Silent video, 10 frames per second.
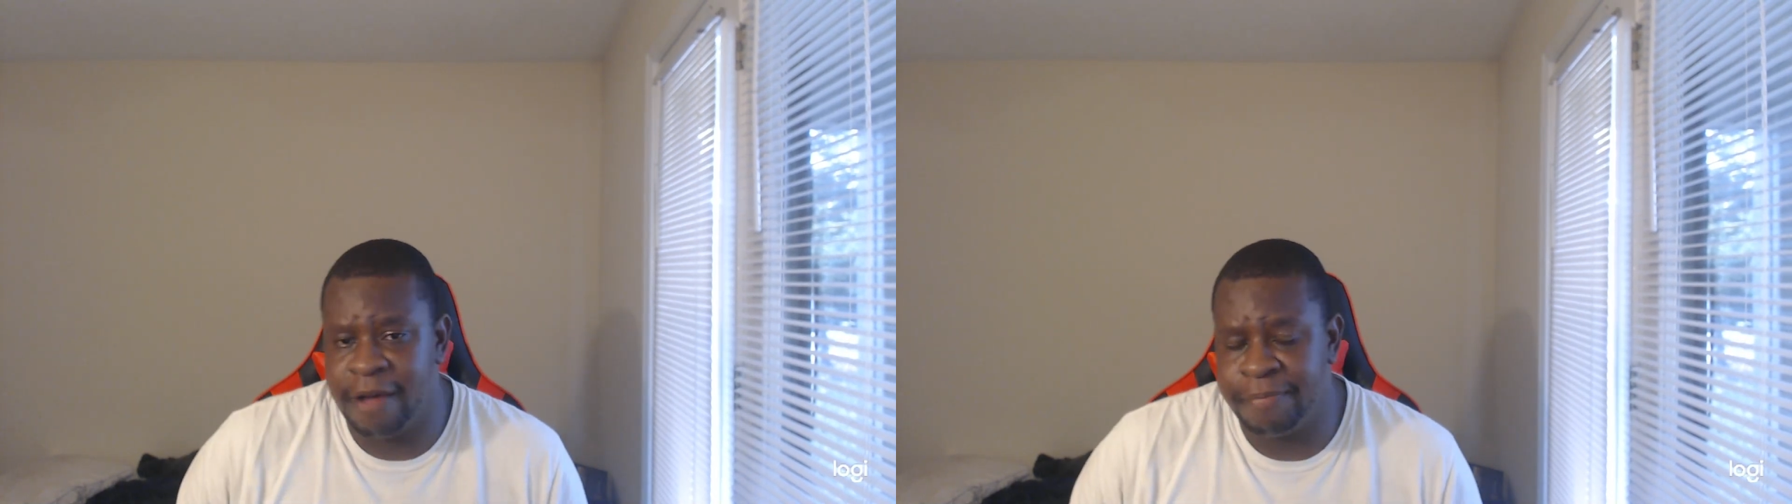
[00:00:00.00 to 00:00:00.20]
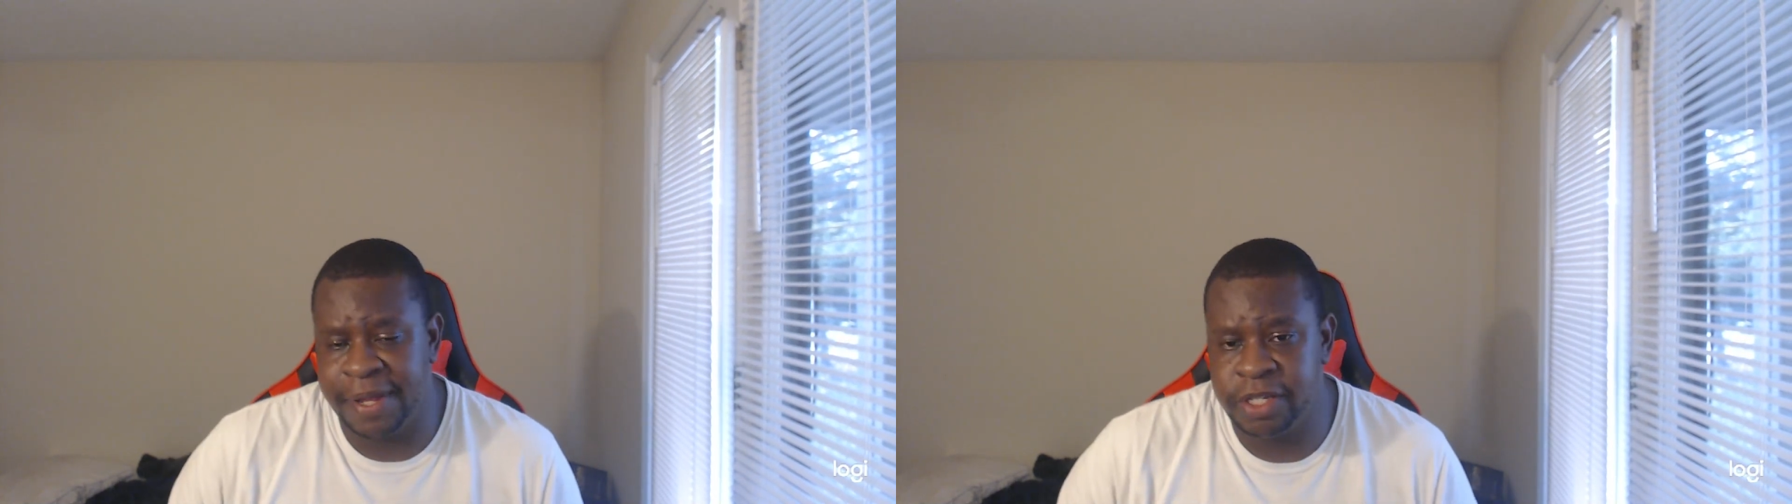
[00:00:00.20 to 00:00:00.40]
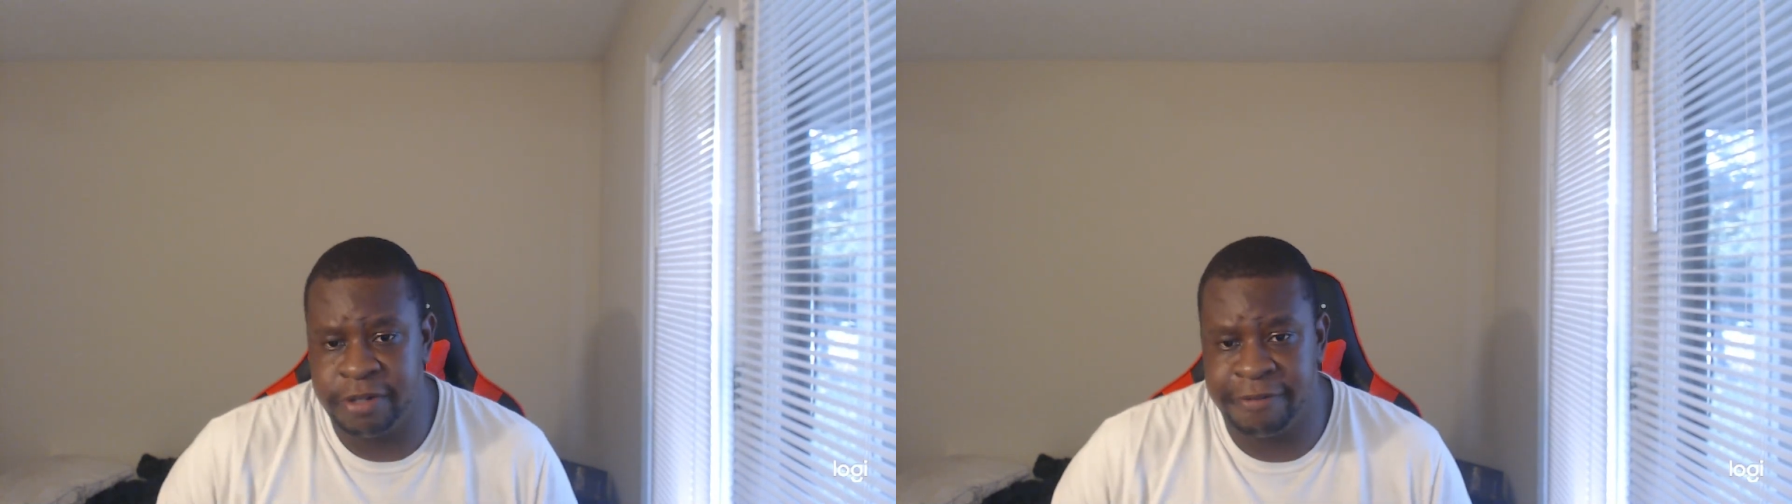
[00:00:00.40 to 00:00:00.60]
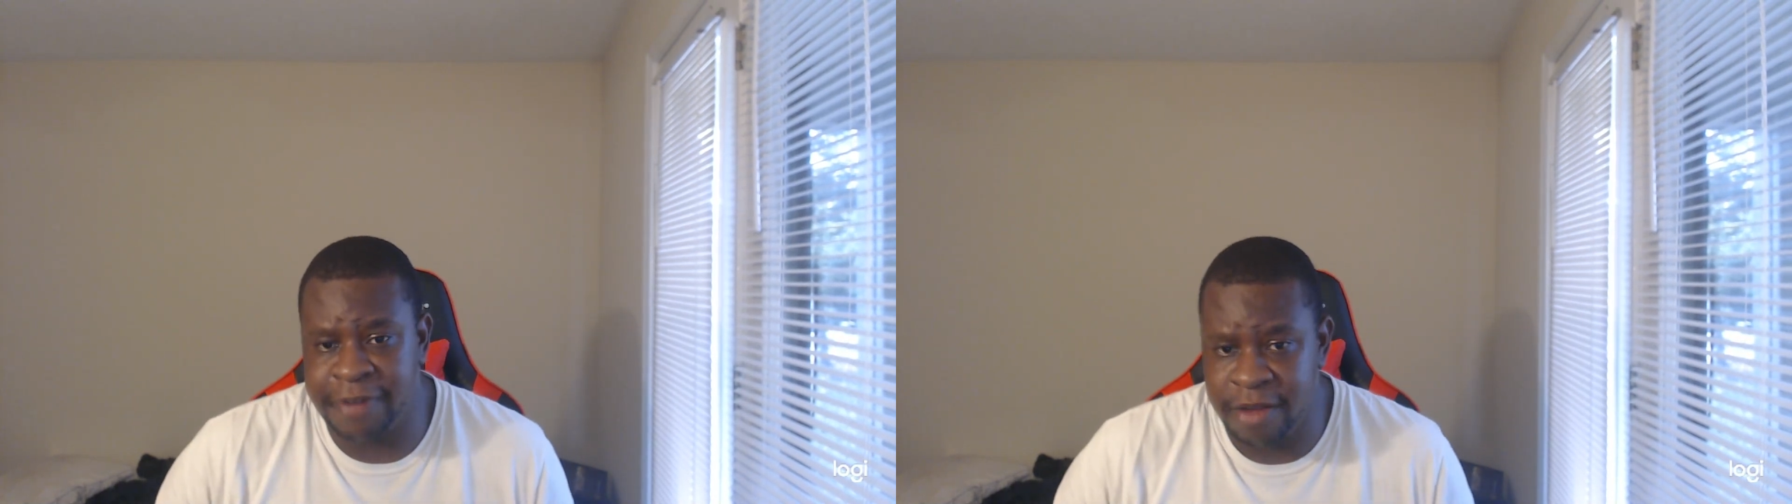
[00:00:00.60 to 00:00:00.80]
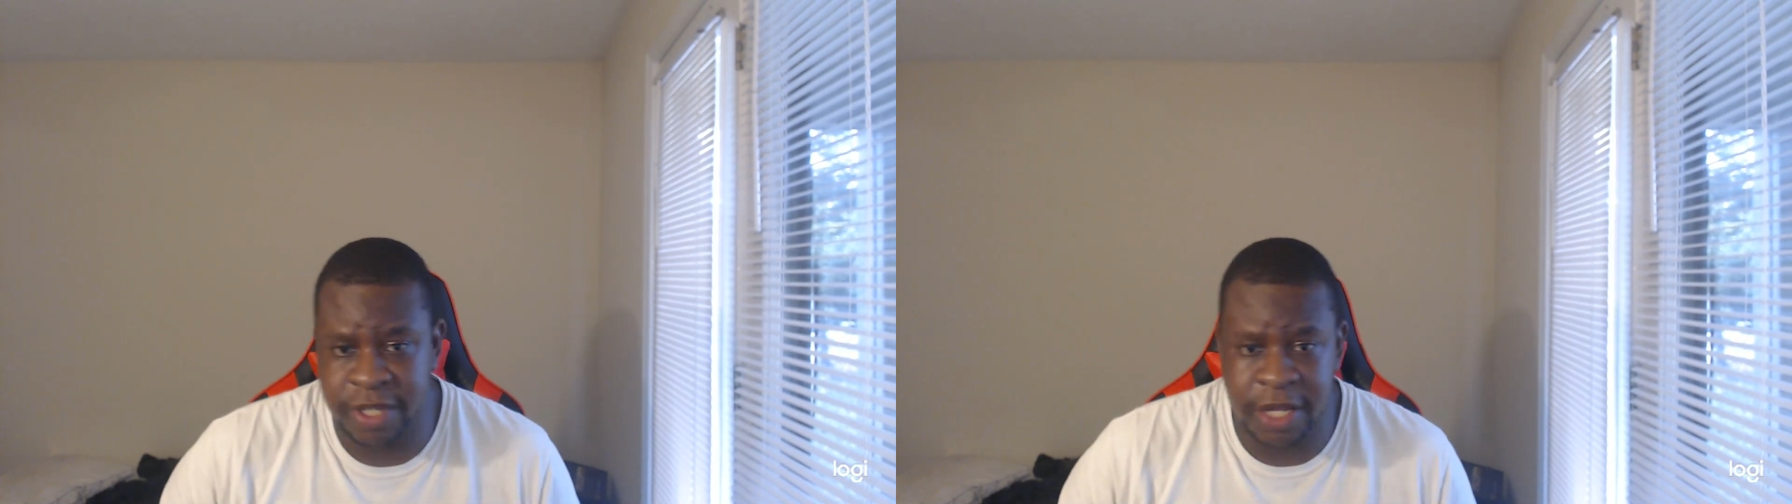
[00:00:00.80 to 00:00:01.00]
PlayStation
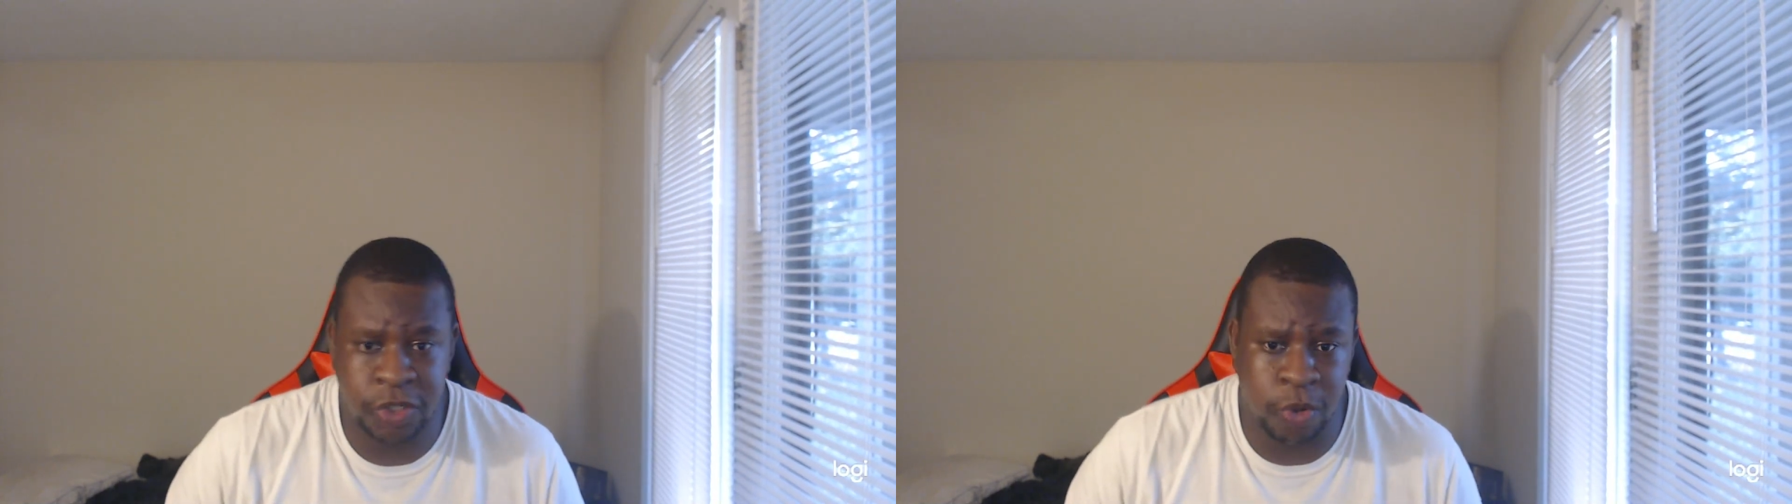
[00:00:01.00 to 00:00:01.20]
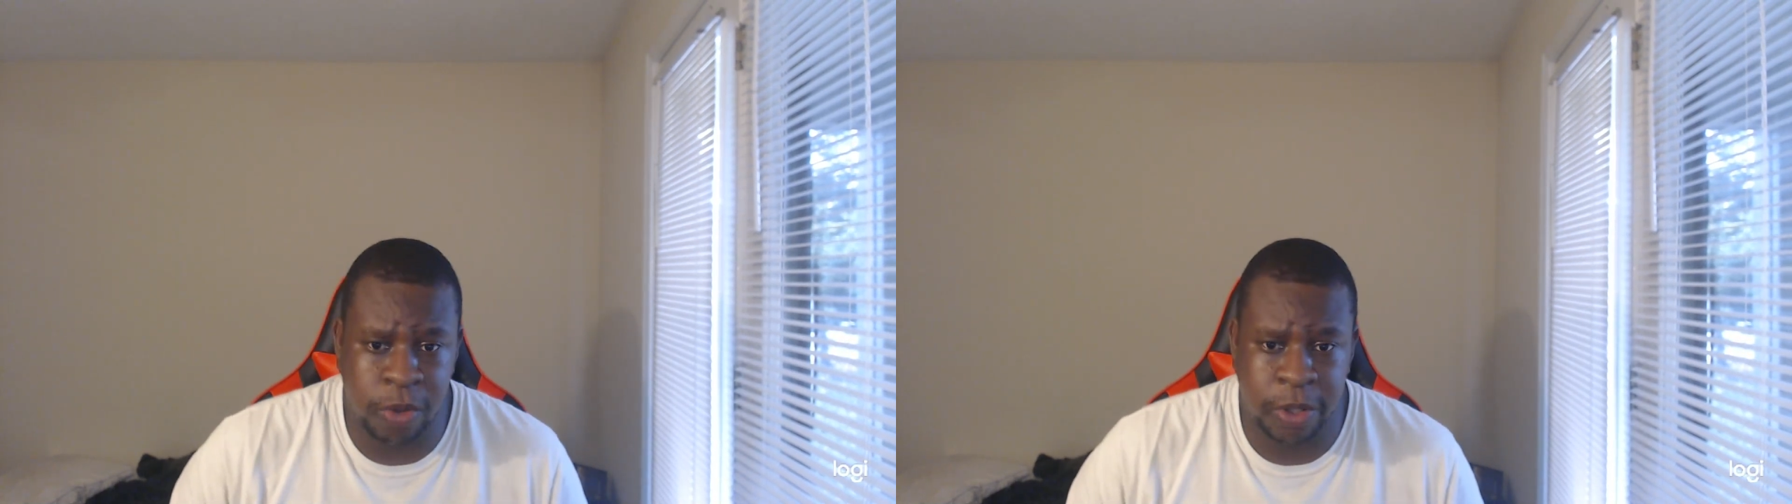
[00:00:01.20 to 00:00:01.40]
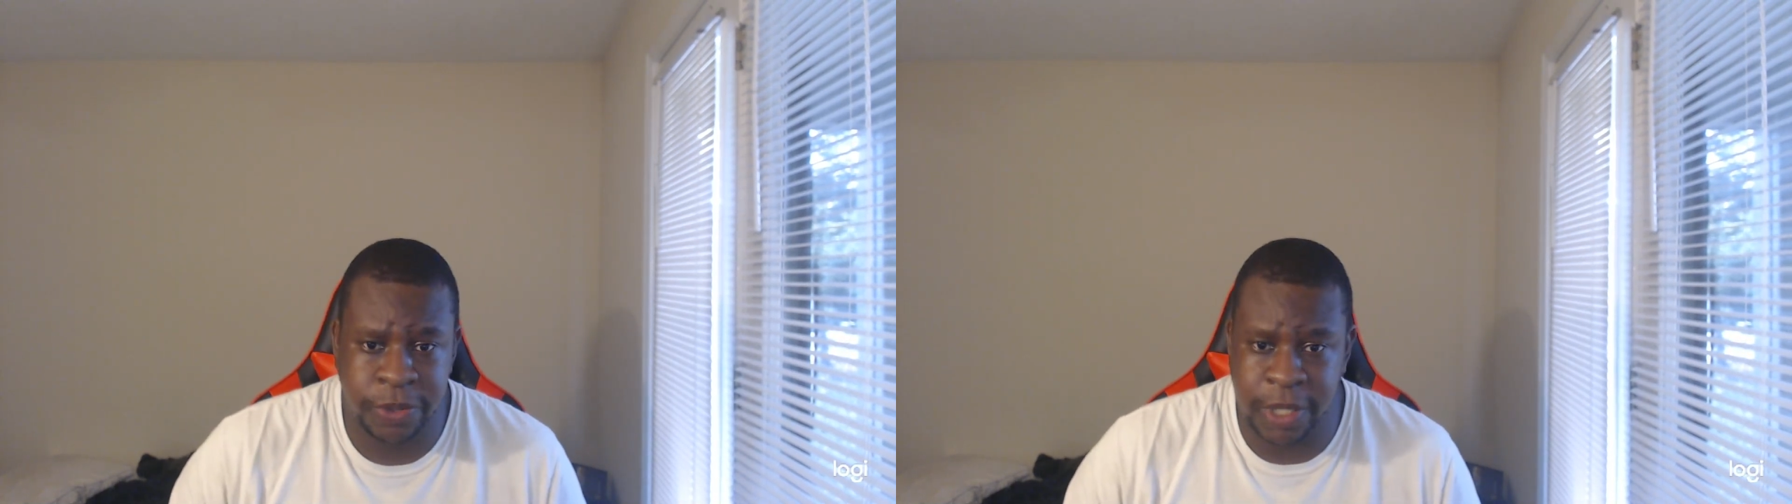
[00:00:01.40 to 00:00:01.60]
5s in stores,